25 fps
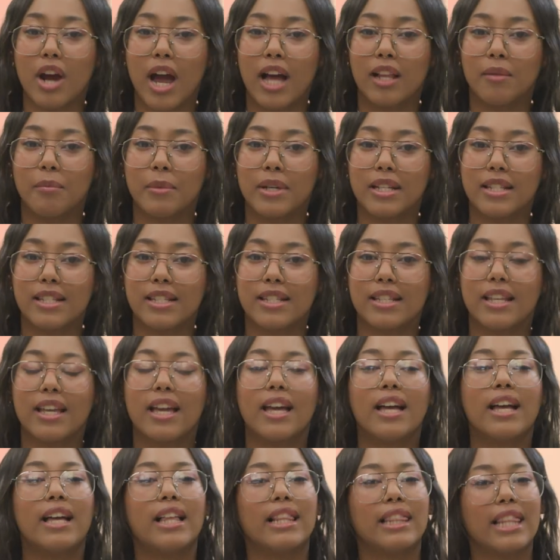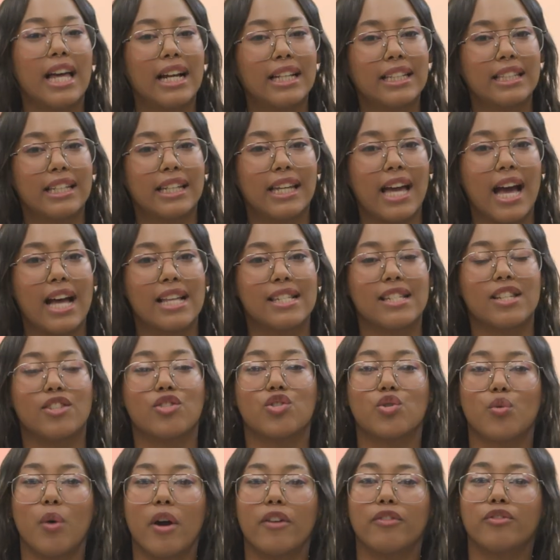almonds, lactic acid
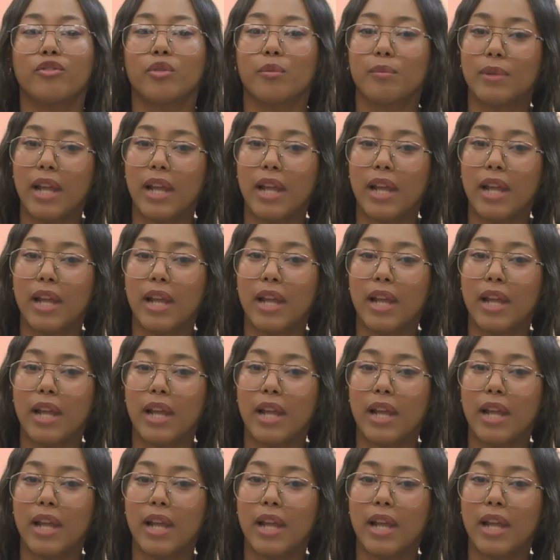derived from